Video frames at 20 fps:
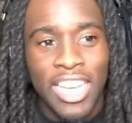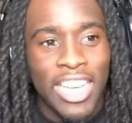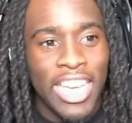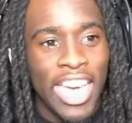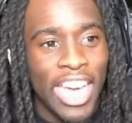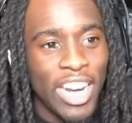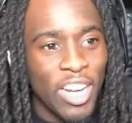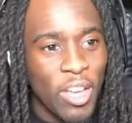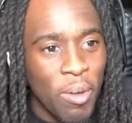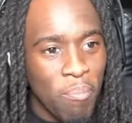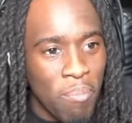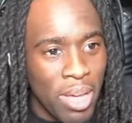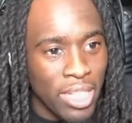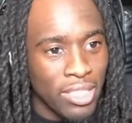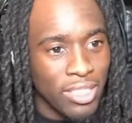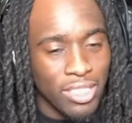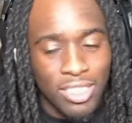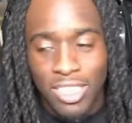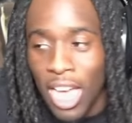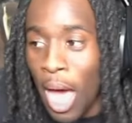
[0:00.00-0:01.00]
can
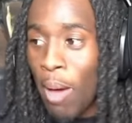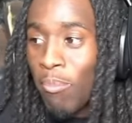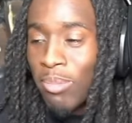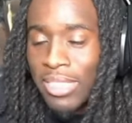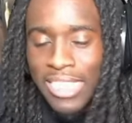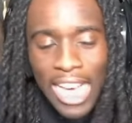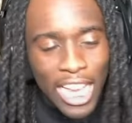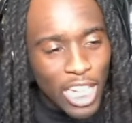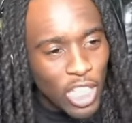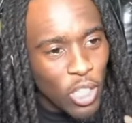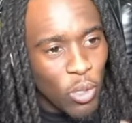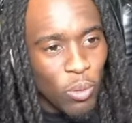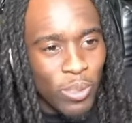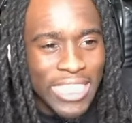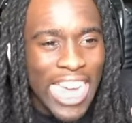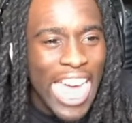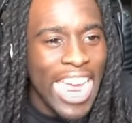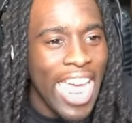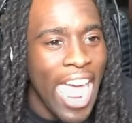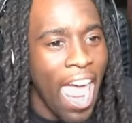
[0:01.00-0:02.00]
commence. I'm telling you,
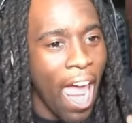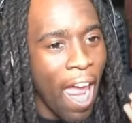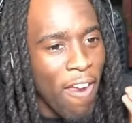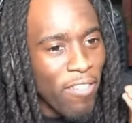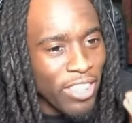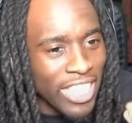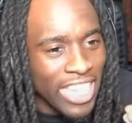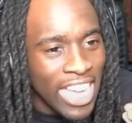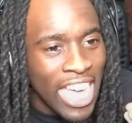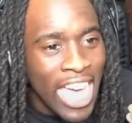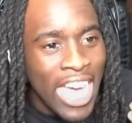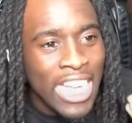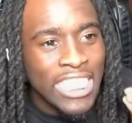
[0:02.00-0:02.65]
chat, everything.